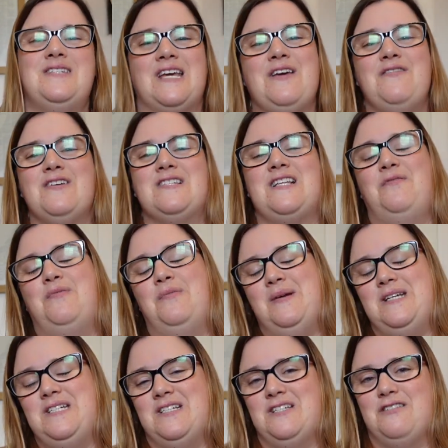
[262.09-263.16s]
give yourself
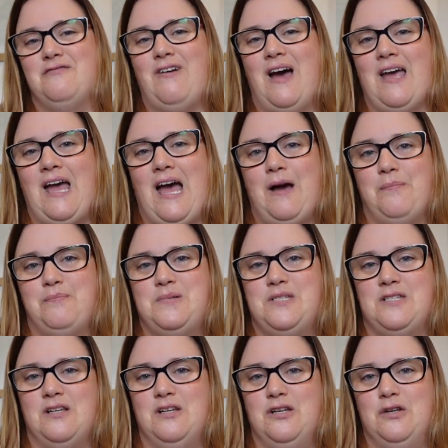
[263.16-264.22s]
permission to write
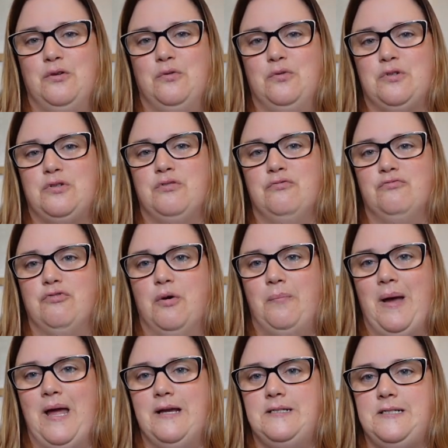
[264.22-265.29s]
absolute
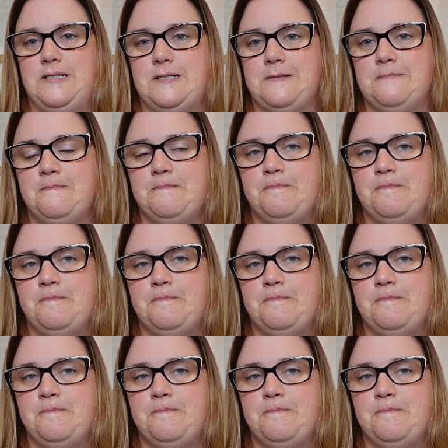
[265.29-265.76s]
rubbish.